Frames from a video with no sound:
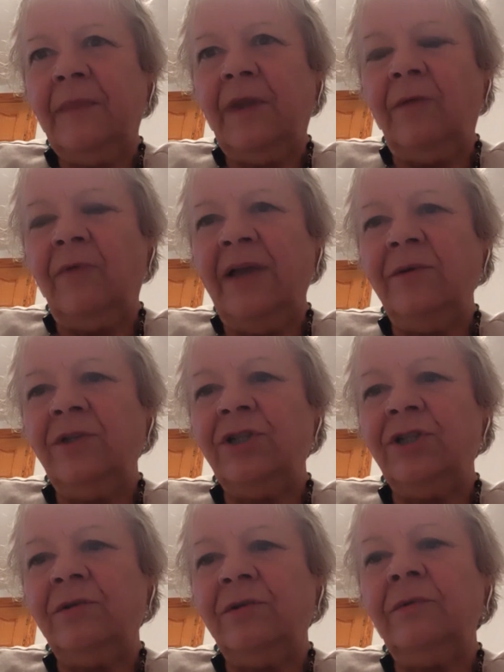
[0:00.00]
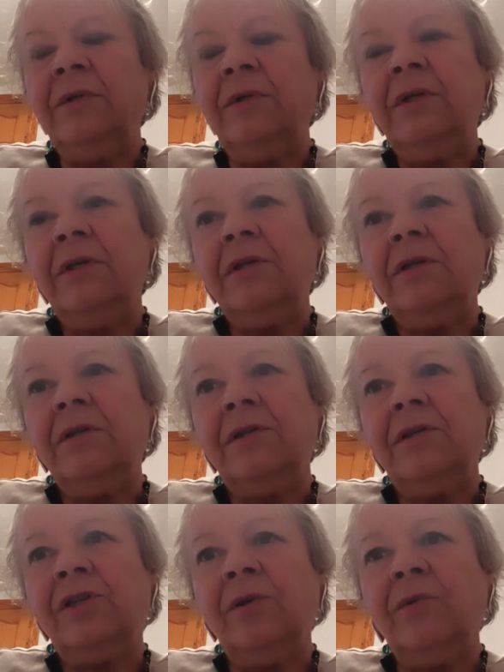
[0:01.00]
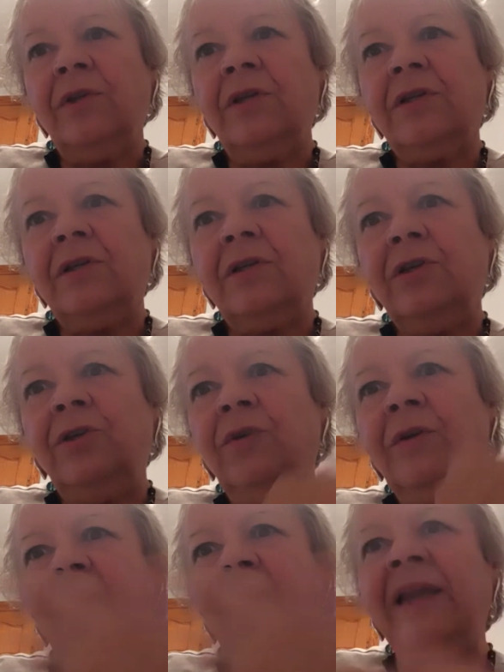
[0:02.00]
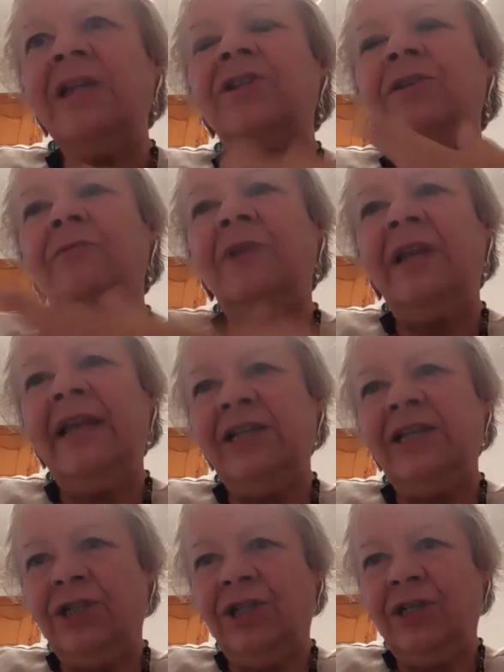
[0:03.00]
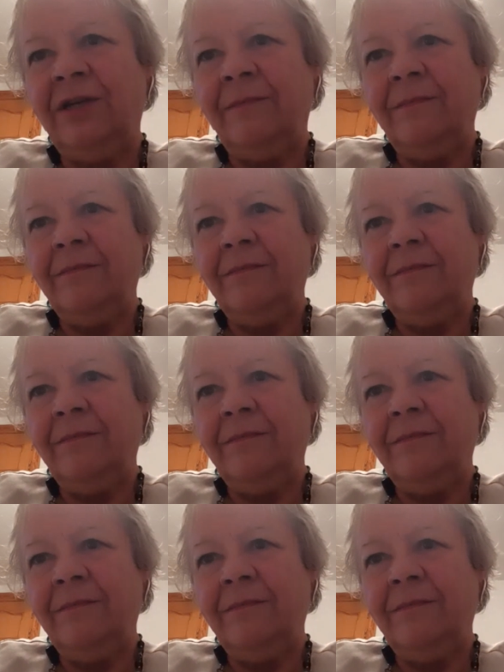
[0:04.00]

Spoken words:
around you so that you can manage the relationship.